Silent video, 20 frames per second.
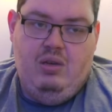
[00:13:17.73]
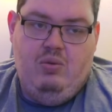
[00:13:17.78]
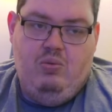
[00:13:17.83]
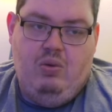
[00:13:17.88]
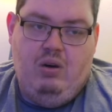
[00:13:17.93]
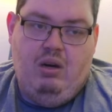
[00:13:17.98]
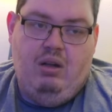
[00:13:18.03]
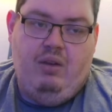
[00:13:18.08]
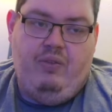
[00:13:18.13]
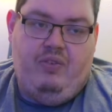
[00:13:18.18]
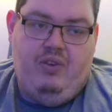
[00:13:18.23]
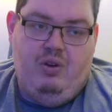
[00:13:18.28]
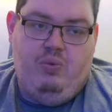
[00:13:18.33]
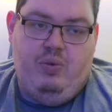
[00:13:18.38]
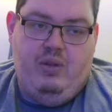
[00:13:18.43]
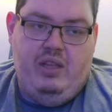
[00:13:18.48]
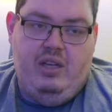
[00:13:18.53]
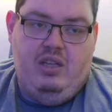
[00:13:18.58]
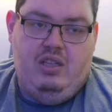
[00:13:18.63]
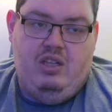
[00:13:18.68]
well, if you're
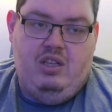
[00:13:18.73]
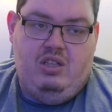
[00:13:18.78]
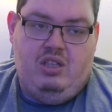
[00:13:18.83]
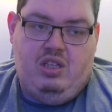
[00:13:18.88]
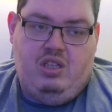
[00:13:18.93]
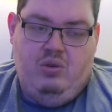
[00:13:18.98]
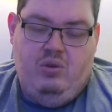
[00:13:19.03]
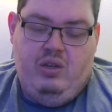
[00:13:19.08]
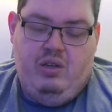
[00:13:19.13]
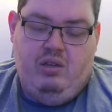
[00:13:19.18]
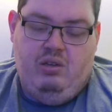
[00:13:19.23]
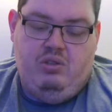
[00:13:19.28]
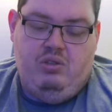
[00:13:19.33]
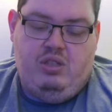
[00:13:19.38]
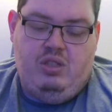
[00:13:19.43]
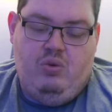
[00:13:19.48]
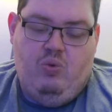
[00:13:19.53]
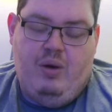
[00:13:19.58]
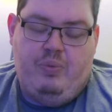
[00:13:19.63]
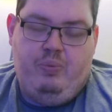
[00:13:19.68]
really allergic to it, it'll
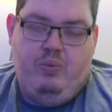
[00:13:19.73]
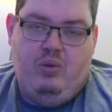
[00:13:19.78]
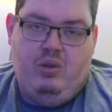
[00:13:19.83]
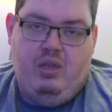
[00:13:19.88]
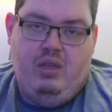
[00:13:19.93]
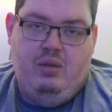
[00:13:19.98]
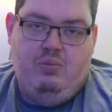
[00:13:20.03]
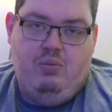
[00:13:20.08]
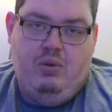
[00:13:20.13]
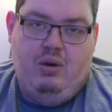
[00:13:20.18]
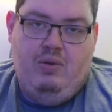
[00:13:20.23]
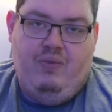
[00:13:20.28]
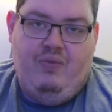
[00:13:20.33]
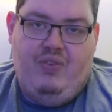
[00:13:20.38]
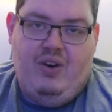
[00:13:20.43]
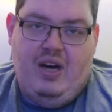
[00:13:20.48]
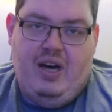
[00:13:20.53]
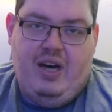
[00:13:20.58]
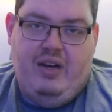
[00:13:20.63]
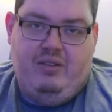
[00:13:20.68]
show up within about
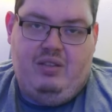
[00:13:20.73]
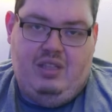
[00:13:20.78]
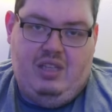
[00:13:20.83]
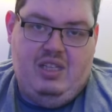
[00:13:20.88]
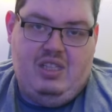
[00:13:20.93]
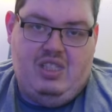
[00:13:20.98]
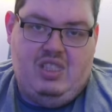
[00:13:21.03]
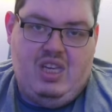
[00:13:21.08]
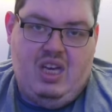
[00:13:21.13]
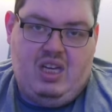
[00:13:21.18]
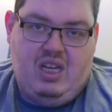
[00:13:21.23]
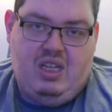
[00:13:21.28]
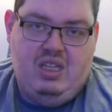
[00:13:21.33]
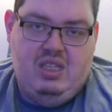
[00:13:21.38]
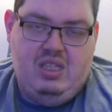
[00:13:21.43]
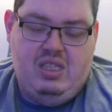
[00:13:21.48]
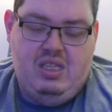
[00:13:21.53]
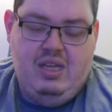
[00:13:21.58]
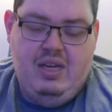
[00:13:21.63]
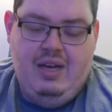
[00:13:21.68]
5 to 10
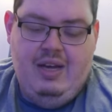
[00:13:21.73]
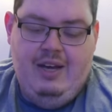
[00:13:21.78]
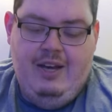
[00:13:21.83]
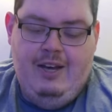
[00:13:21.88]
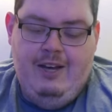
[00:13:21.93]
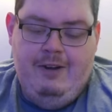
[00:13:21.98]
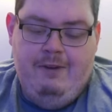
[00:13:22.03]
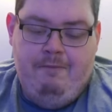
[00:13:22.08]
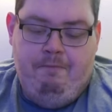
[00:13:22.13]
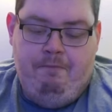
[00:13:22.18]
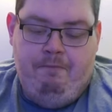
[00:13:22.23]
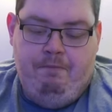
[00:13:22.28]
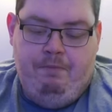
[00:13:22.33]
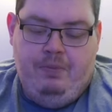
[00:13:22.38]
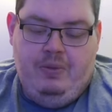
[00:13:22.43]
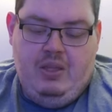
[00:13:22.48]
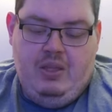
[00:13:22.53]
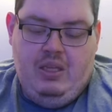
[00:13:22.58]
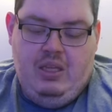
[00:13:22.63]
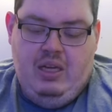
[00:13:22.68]
seconds.
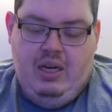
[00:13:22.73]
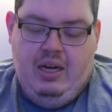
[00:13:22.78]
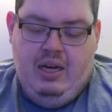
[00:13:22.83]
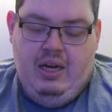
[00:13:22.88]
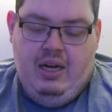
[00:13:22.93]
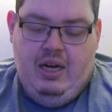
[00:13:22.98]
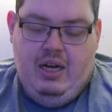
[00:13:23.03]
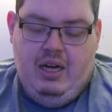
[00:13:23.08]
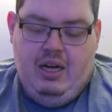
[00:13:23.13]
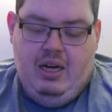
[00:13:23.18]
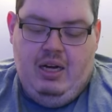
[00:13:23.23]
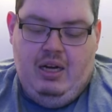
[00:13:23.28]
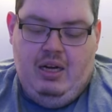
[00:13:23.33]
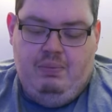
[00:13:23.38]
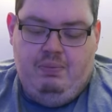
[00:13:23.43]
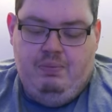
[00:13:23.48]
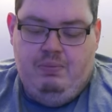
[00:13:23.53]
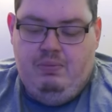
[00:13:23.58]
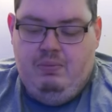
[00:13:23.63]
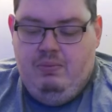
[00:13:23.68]

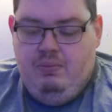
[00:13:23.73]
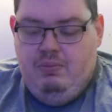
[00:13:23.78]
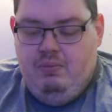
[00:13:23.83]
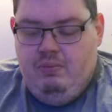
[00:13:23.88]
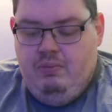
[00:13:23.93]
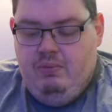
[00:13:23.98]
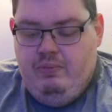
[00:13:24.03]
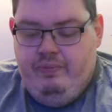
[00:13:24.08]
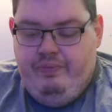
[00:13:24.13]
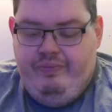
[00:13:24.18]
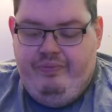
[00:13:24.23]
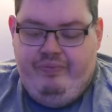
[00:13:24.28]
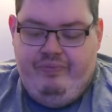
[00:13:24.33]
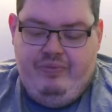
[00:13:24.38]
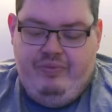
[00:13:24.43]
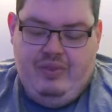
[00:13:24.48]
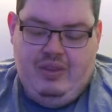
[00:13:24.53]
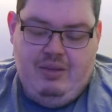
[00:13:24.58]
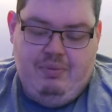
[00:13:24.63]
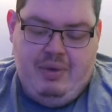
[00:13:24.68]
The
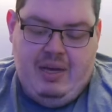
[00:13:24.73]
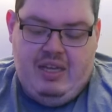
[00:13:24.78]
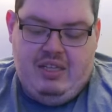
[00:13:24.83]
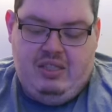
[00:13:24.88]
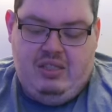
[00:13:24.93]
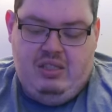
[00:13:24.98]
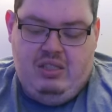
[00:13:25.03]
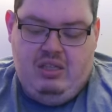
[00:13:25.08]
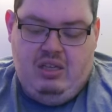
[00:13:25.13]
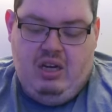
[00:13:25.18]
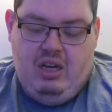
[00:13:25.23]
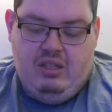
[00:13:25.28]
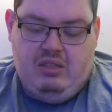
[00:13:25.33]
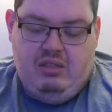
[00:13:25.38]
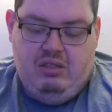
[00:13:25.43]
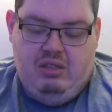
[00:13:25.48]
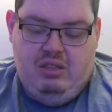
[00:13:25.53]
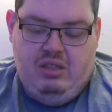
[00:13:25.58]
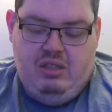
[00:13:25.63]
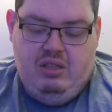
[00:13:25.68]
best
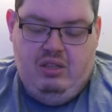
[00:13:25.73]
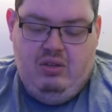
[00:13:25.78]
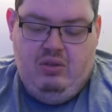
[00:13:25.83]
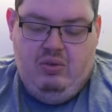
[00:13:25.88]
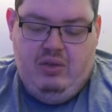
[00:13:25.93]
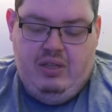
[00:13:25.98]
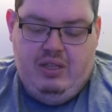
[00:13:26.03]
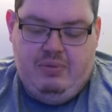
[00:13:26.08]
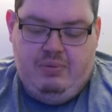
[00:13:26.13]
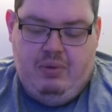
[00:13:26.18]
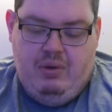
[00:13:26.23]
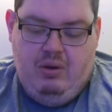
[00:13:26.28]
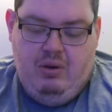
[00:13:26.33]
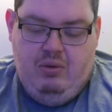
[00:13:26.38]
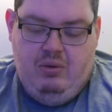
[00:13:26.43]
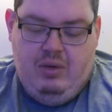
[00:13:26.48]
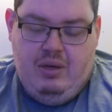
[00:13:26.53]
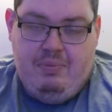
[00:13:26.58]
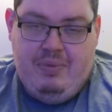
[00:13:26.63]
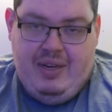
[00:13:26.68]
also to do is
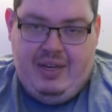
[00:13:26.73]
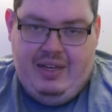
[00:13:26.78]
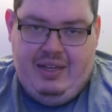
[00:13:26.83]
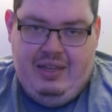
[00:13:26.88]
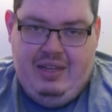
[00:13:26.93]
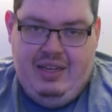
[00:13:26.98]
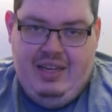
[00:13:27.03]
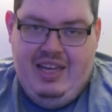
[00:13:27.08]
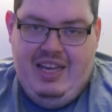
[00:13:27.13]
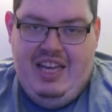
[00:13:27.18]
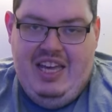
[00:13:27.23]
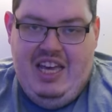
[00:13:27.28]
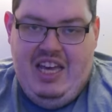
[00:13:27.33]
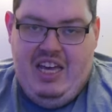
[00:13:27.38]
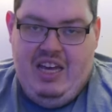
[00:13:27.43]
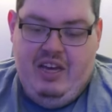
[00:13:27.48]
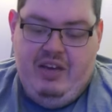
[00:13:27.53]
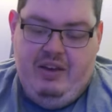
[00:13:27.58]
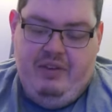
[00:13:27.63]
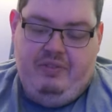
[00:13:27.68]
about a minute.
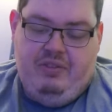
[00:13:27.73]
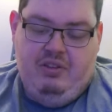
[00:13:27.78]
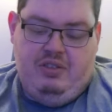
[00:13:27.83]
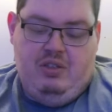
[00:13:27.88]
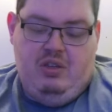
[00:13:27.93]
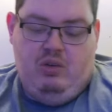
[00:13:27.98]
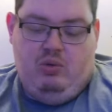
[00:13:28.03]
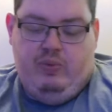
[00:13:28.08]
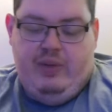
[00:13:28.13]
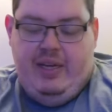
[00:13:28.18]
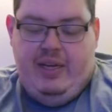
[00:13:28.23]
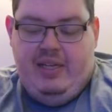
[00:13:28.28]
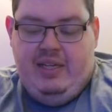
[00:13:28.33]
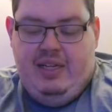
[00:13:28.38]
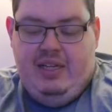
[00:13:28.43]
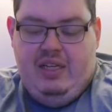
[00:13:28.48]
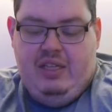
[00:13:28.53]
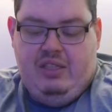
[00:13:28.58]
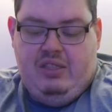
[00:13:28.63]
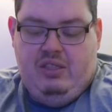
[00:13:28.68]
If there's no
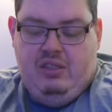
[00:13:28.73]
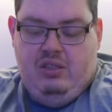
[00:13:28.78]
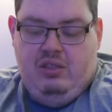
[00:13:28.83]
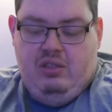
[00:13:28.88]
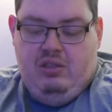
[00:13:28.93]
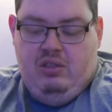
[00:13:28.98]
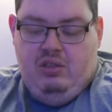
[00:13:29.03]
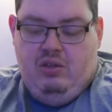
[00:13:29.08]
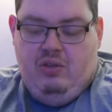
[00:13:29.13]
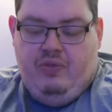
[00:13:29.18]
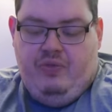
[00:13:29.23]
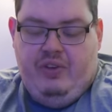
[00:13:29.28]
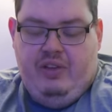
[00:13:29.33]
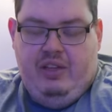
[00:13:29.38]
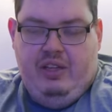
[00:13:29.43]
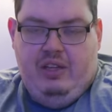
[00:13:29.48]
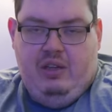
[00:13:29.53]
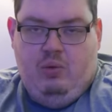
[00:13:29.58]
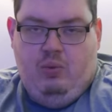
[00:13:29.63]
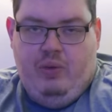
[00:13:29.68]
redness, you don't feel
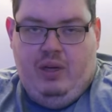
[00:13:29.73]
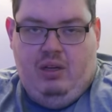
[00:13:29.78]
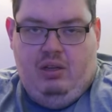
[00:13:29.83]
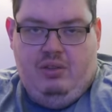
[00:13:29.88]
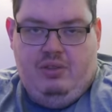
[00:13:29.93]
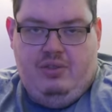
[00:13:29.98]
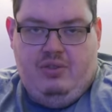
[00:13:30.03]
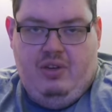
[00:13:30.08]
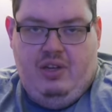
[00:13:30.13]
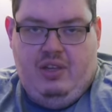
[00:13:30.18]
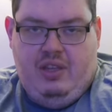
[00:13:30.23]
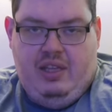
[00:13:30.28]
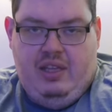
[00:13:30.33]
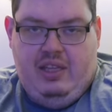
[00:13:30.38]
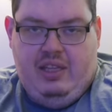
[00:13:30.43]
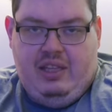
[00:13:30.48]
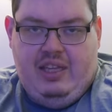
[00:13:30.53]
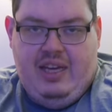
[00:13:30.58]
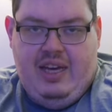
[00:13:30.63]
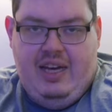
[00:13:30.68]
any welts or anything
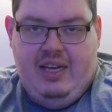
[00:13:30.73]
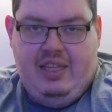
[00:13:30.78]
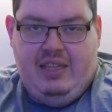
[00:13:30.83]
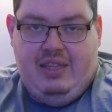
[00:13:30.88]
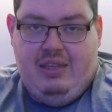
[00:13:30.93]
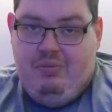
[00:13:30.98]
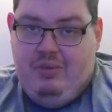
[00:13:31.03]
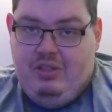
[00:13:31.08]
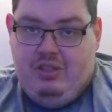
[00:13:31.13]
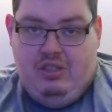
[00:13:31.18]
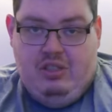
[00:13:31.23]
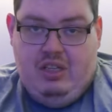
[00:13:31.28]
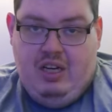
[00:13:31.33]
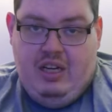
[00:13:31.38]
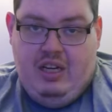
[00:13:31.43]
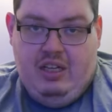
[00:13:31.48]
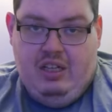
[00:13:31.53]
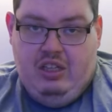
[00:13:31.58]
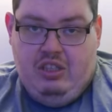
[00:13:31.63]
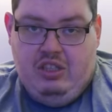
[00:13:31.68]
like that, that means you're
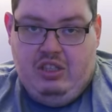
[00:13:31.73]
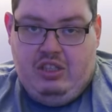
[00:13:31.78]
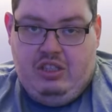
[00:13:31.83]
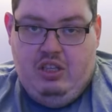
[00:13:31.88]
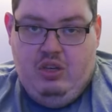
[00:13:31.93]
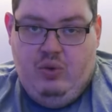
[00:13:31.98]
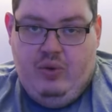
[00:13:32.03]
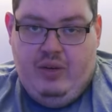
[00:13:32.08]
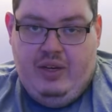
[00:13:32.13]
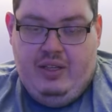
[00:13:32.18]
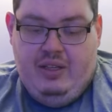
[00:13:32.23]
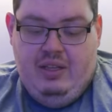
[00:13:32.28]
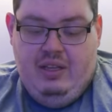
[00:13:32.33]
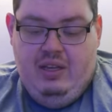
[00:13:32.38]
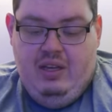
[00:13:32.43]
not allergic to it.